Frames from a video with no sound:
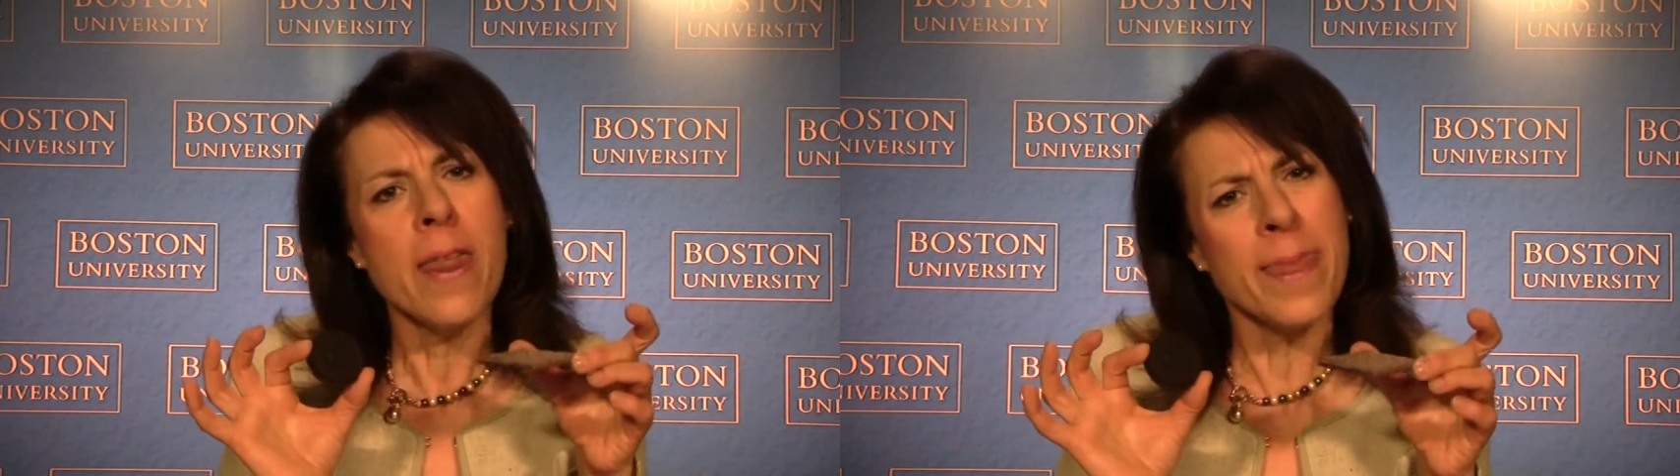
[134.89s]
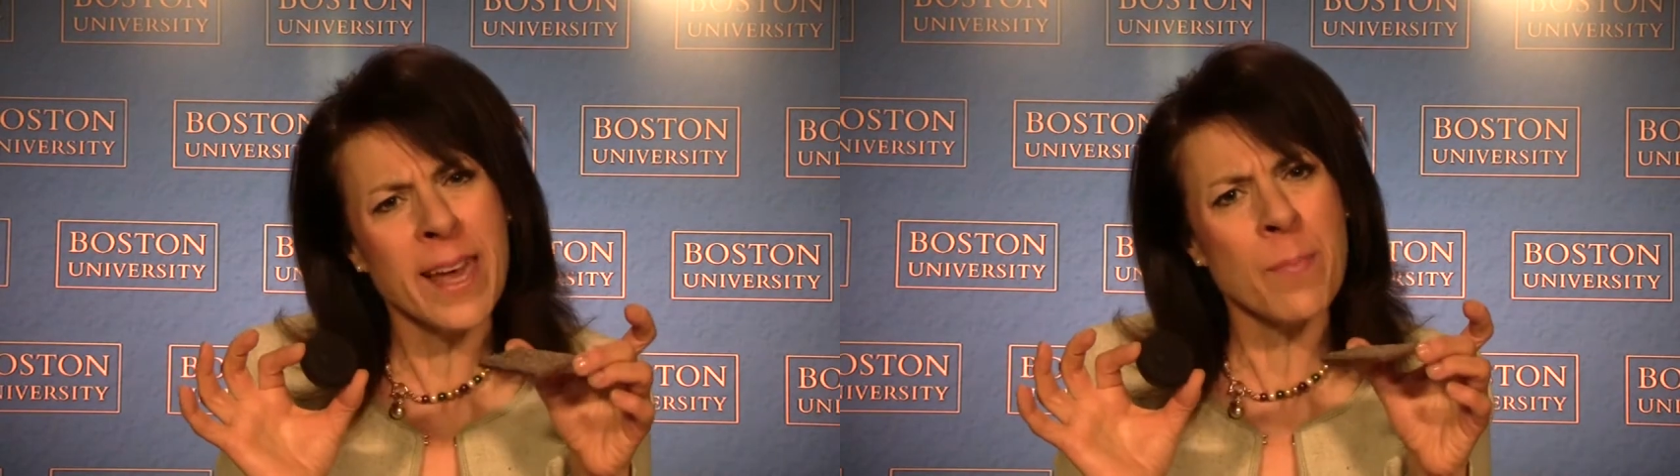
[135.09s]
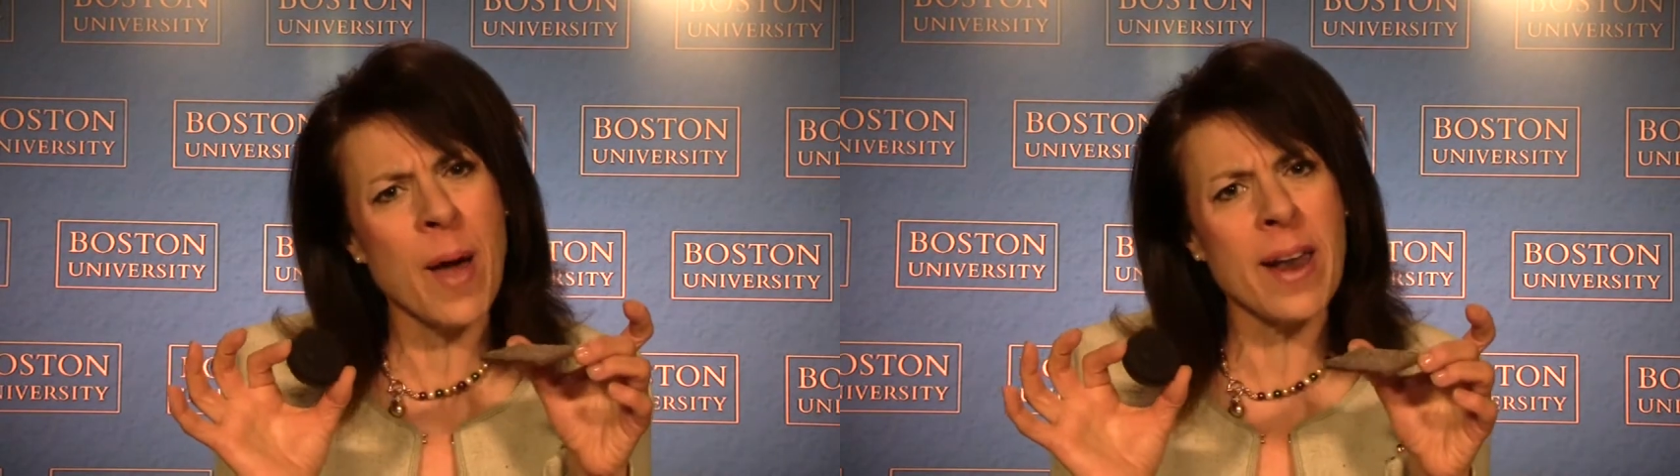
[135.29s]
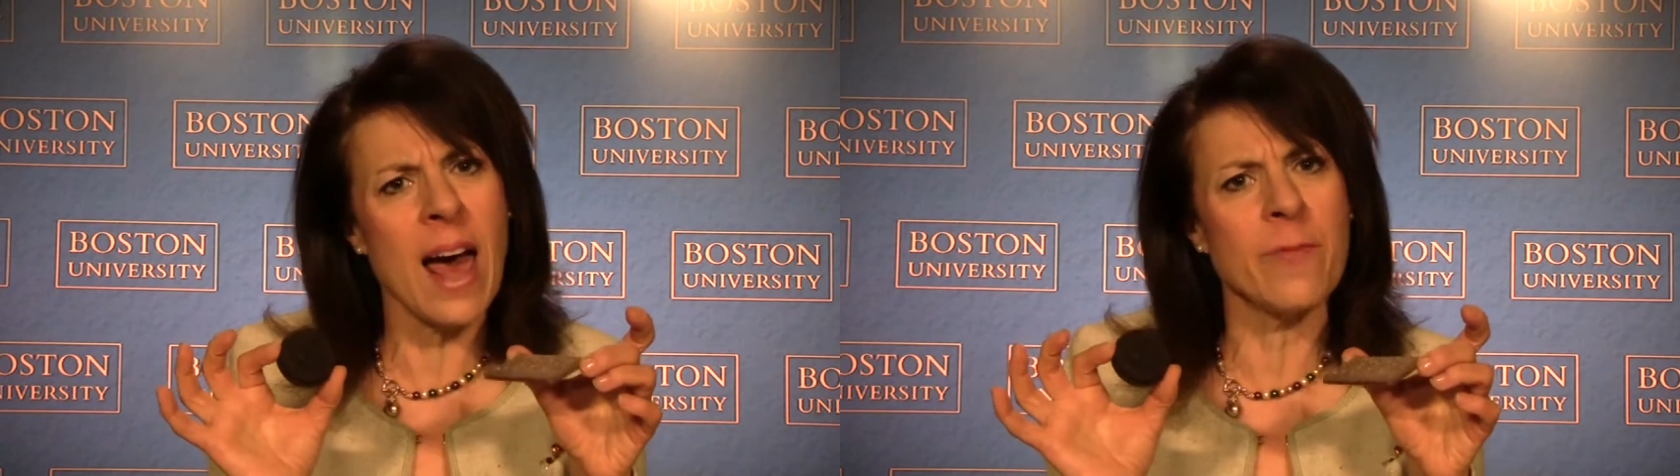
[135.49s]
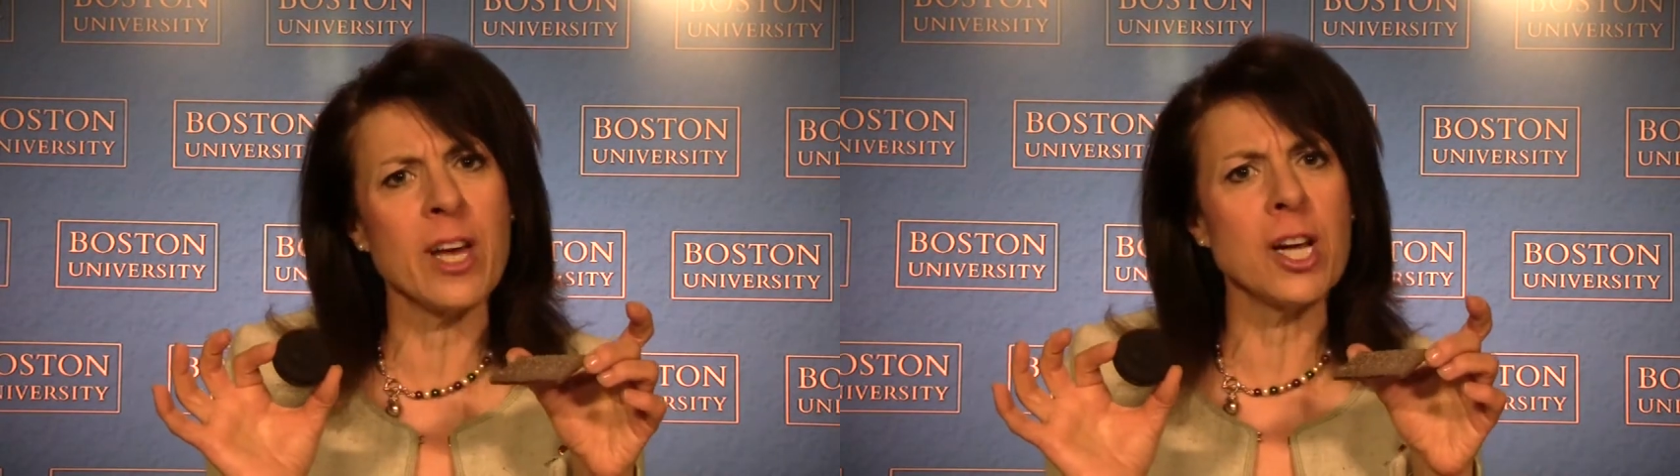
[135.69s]
think about
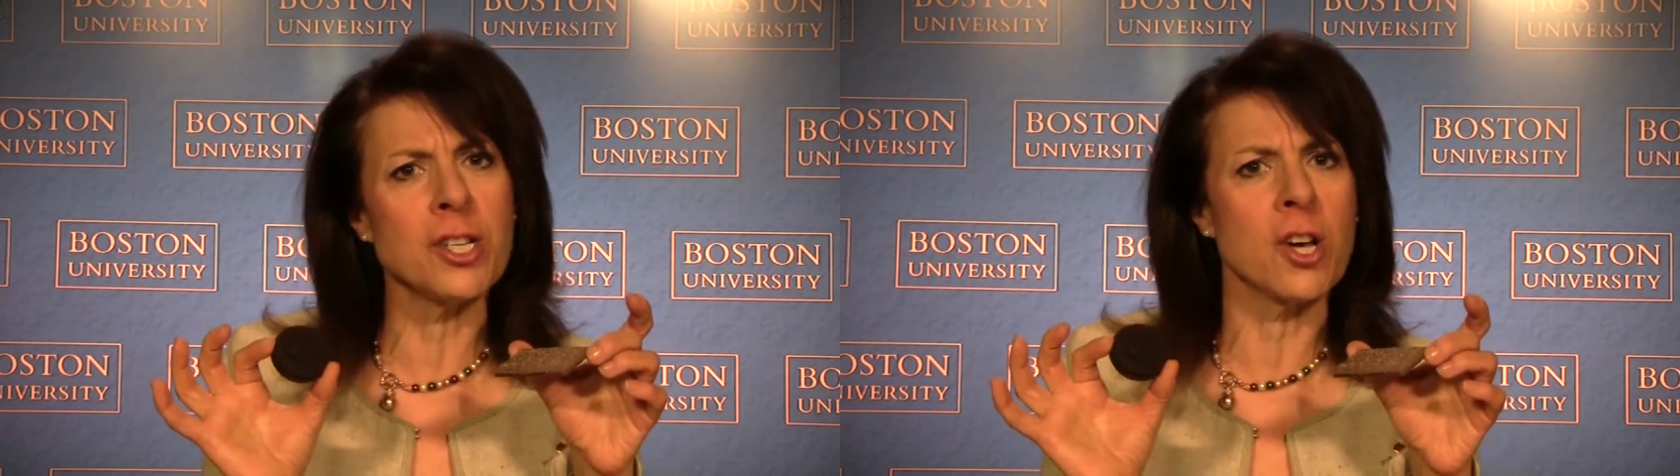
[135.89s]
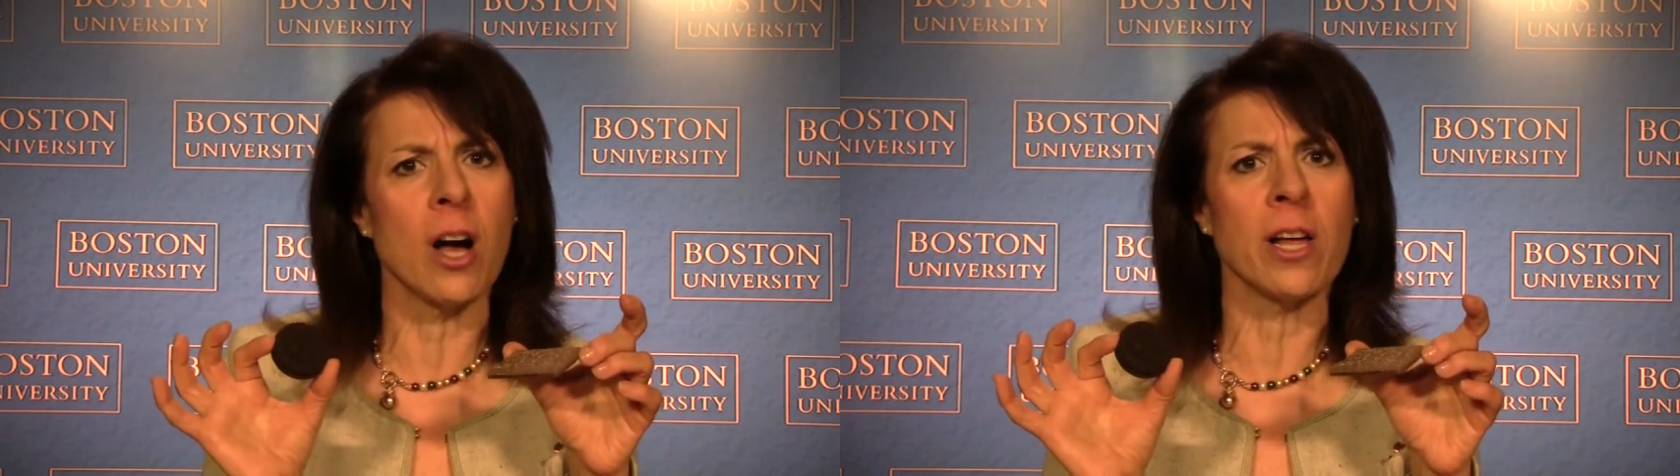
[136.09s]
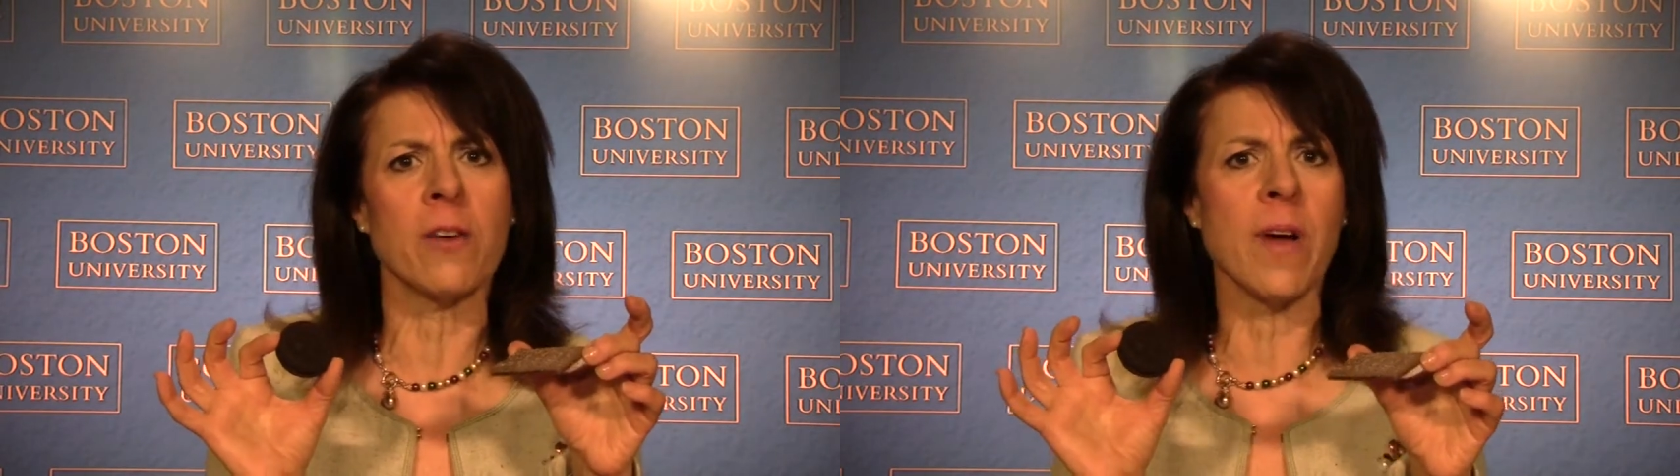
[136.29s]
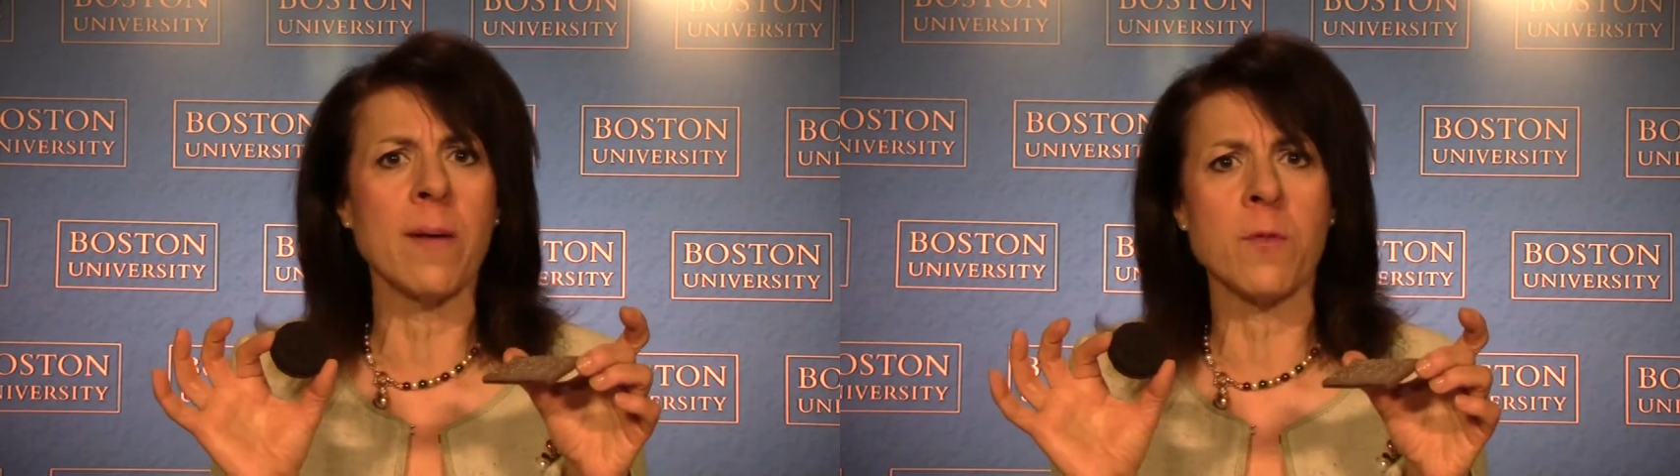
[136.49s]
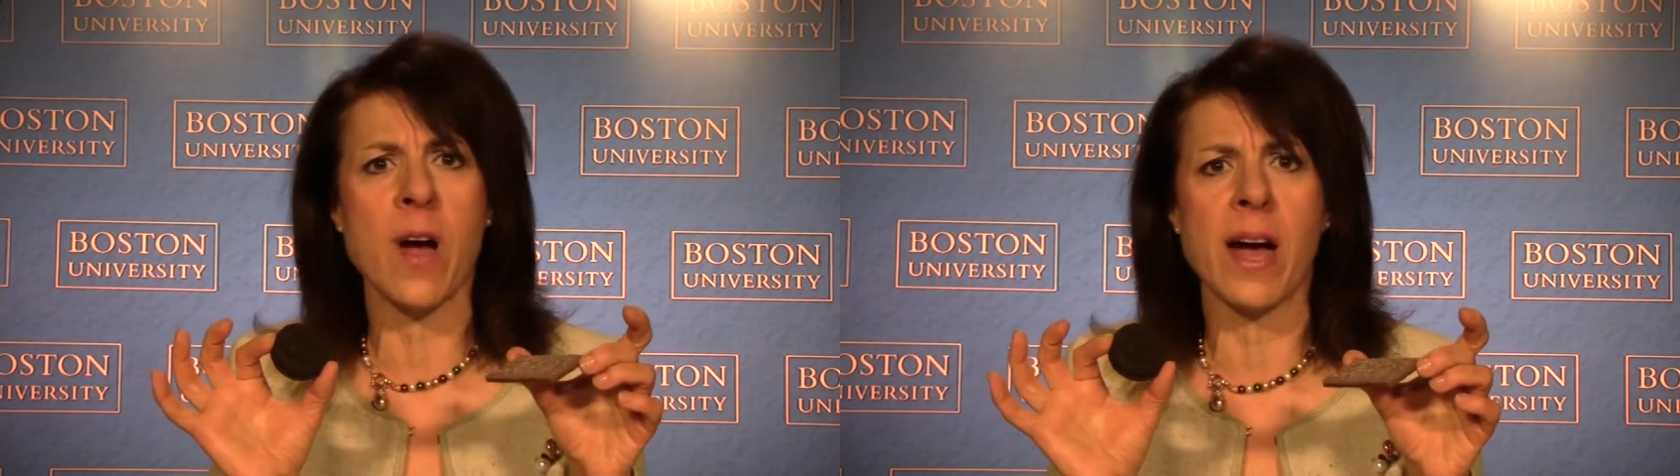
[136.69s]
having a chocolate
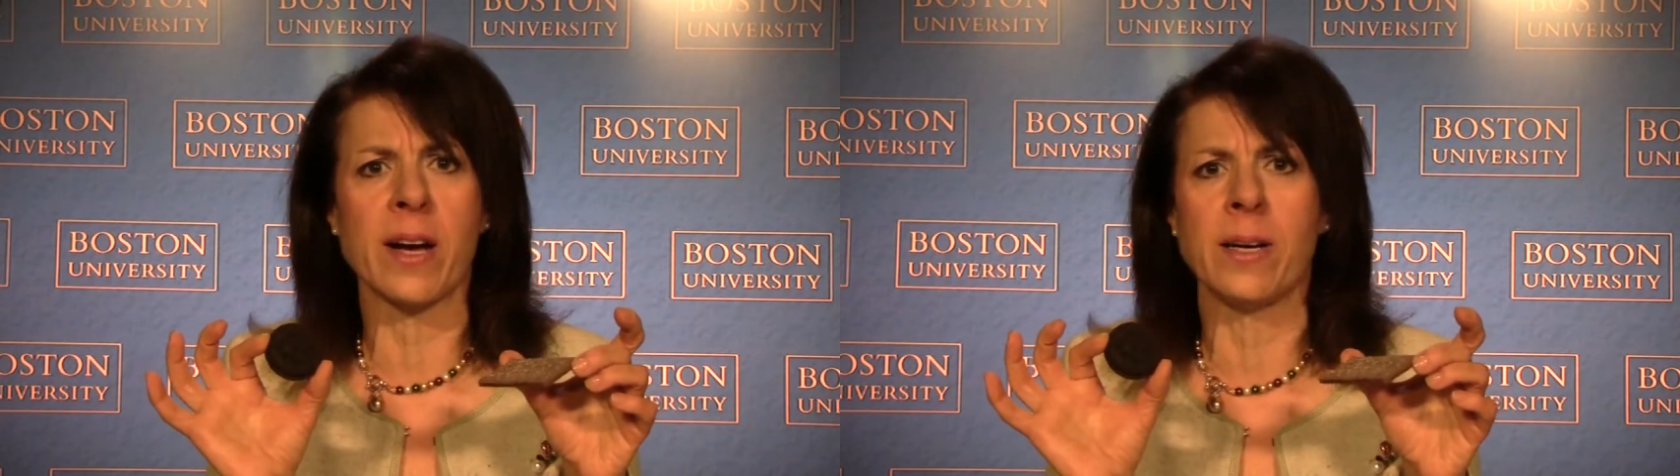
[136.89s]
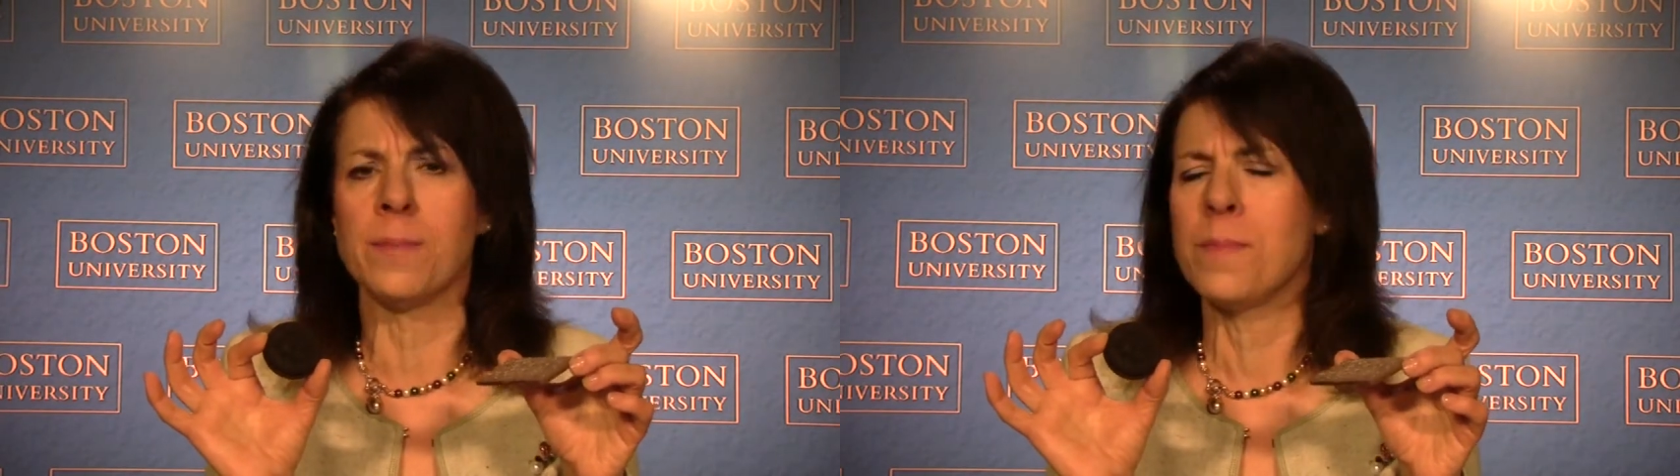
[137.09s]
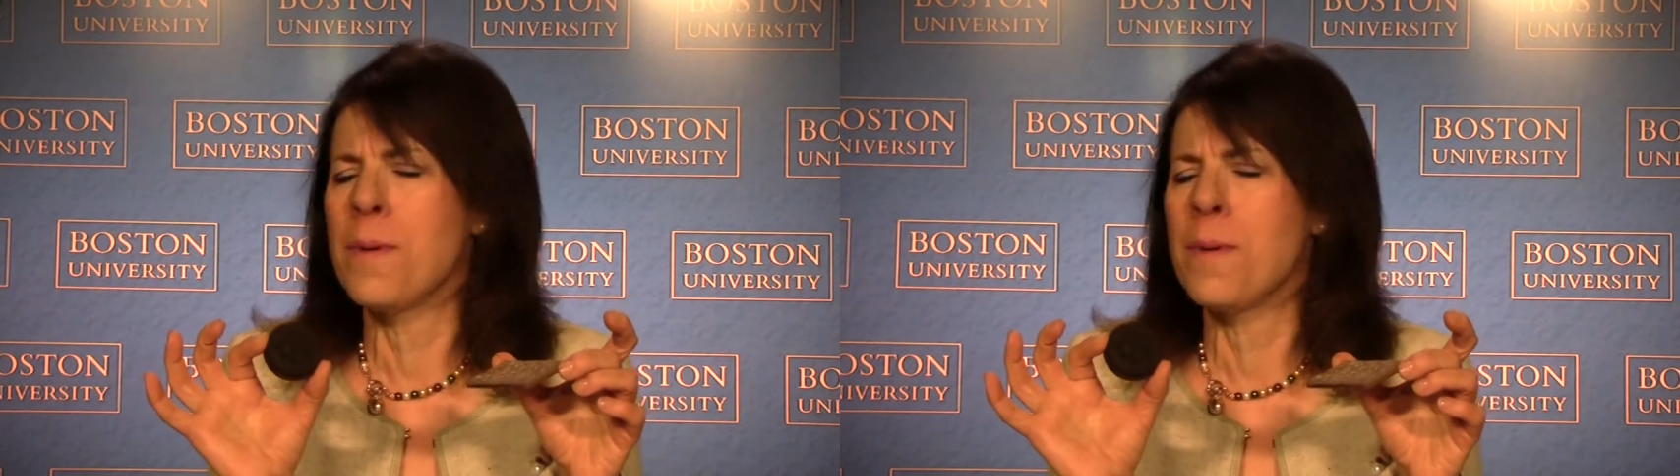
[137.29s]
graham cracker.